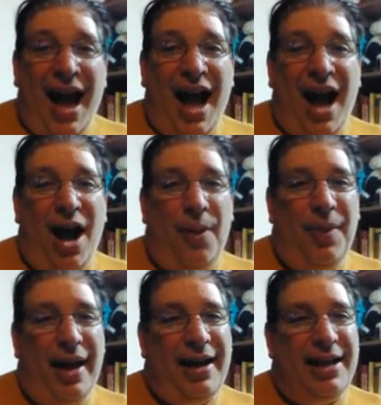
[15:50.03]

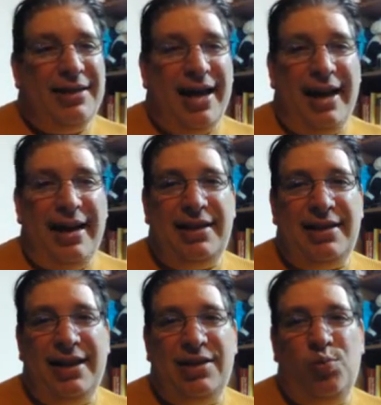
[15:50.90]
Like I said,
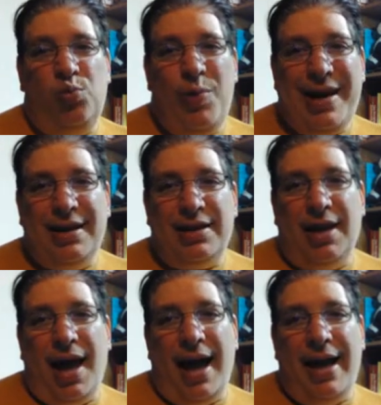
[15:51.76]
its
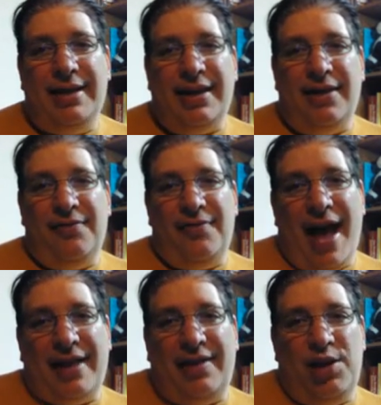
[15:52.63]
weakness lies in the
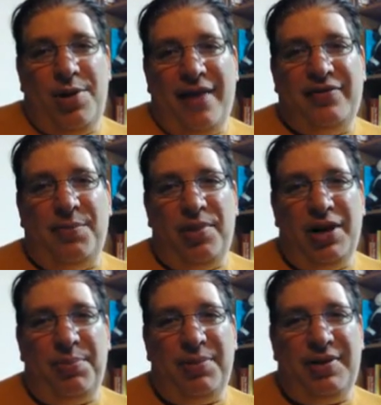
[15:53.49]
fact that you have to
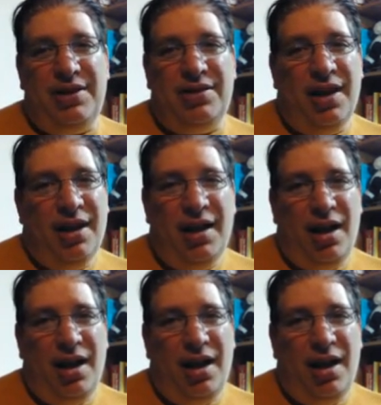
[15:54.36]
put up with these